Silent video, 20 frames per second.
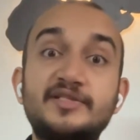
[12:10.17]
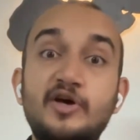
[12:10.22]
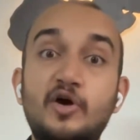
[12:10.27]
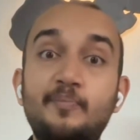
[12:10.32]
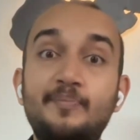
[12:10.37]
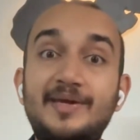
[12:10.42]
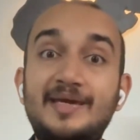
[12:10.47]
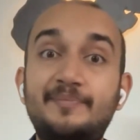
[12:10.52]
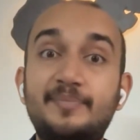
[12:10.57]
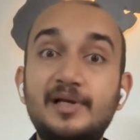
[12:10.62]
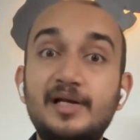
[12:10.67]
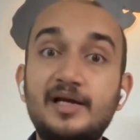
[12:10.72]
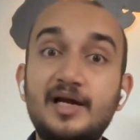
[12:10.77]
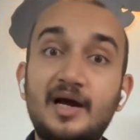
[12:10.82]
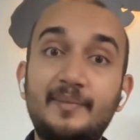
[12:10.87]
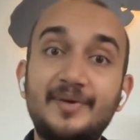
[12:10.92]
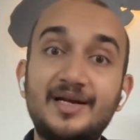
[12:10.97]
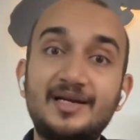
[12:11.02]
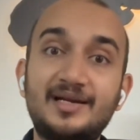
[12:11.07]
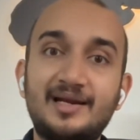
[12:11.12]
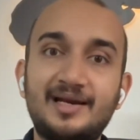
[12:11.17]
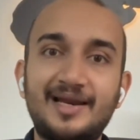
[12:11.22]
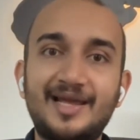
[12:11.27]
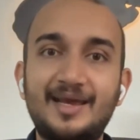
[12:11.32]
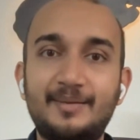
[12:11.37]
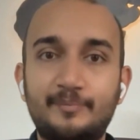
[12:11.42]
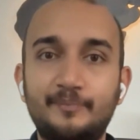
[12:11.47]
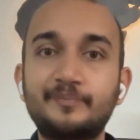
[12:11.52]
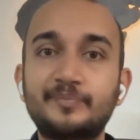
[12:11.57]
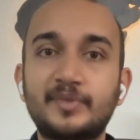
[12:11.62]
Now people come and
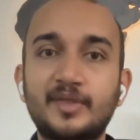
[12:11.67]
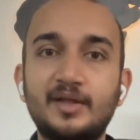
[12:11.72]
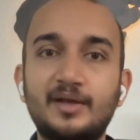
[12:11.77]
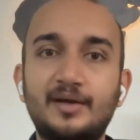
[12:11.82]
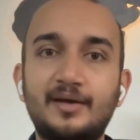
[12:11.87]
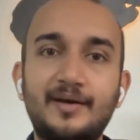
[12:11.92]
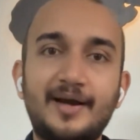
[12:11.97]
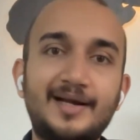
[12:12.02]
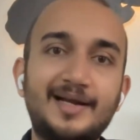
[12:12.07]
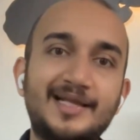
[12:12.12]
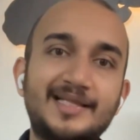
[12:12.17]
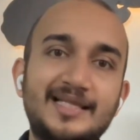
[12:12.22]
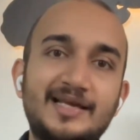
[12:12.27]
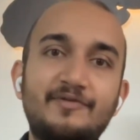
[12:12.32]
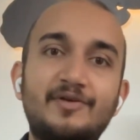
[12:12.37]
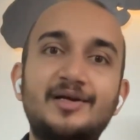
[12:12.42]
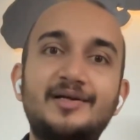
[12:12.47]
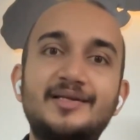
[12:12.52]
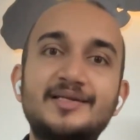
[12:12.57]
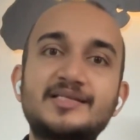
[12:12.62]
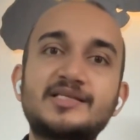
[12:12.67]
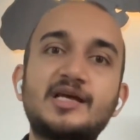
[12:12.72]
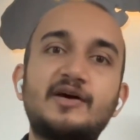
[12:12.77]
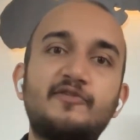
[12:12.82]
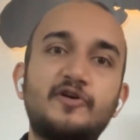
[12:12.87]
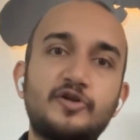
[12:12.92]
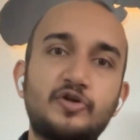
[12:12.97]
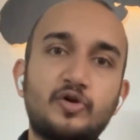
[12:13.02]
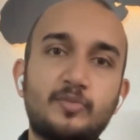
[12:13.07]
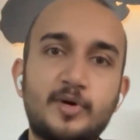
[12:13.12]
claim, right? Like they will
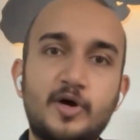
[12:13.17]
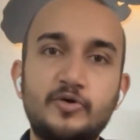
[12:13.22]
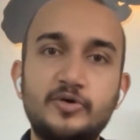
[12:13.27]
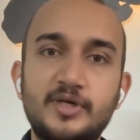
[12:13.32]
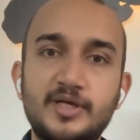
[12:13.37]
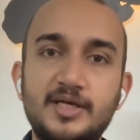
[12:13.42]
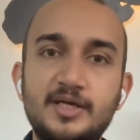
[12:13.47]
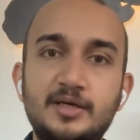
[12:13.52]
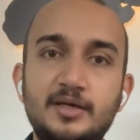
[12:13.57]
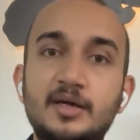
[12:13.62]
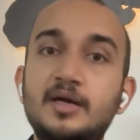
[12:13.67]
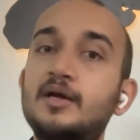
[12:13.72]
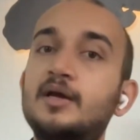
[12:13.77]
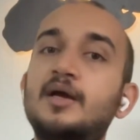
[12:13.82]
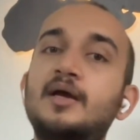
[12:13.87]
discover your bounty.